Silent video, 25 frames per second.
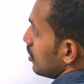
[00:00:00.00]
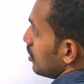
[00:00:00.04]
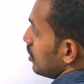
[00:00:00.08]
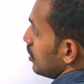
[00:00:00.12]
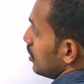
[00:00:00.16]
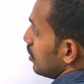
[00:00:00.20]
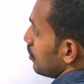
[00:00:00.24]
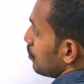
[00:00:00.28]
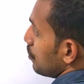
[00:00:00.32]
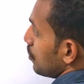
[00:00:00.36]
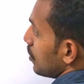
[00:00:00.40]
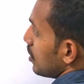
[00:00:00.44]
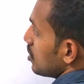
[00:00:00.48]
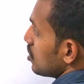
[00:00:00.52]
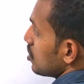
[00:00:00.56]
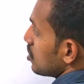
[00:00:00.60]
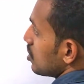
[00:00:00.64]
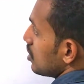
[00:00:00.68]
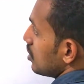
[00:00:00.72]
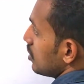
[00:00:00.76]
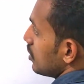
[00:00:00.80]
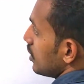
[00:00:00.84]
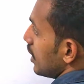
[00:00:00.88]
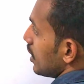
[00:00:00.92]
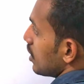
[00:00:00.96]
difference
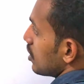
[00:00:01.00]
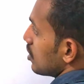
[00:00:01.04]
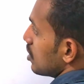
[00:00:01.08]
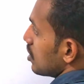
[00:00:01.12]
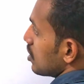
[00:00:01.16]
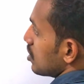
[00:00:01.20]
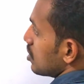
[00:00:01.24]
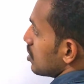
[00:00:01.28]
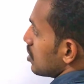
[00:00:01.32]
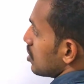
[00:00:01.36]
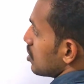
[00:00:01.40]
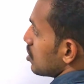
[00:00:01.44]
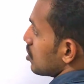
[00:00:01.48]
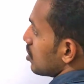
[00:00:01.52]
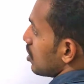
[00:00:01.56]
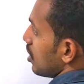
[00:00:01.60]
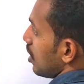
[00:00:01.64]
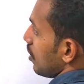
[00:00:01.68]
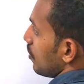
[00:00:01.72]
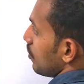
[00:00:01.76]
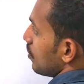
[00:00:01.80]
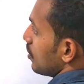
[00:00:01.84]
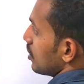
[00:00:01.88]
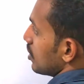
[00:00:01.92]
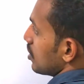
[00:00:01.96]
in their distance
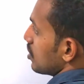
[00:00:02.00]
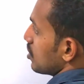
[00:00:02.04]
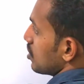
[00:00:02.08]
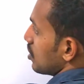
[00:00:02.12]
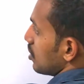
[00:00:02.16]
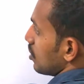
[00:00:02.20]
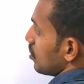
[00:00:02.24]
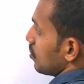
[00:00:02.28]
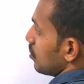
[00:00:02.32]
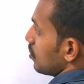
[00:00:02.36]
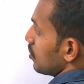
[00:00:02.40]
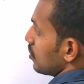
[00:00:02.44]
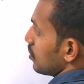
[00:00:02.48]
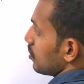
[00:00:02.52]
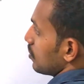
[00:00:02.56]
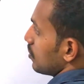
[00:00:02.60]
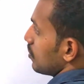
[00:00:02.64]
traveled is equal to